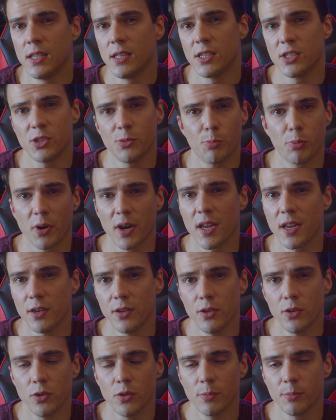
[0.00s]
This is brand
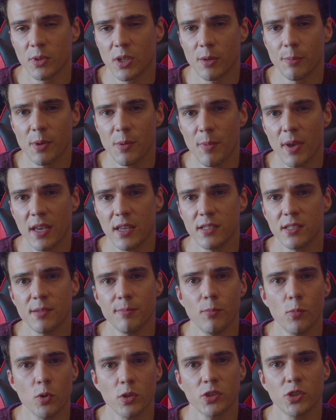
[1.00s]
new. I'm going to be making
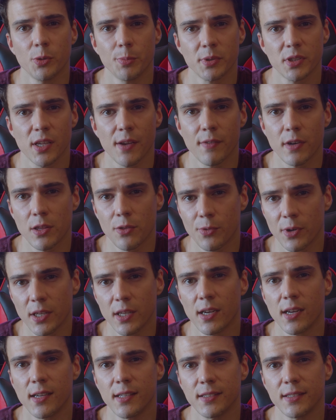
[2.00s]
some more Super 73
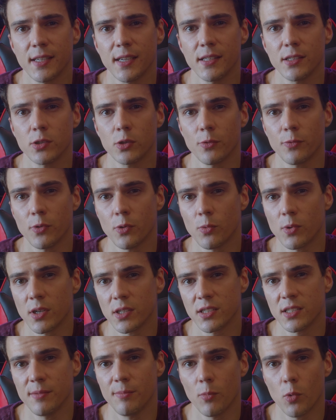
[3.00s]
content, so if you
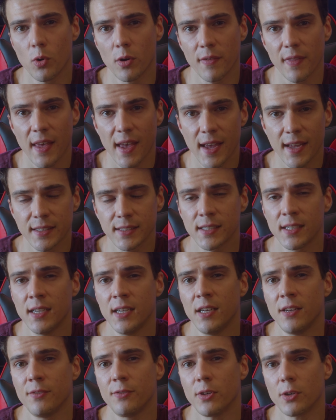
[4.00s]
want to see more of that,
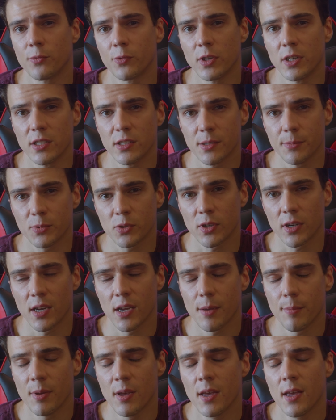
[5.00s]
feel free to
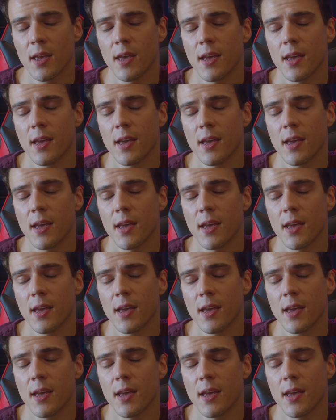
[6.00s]
subscribe.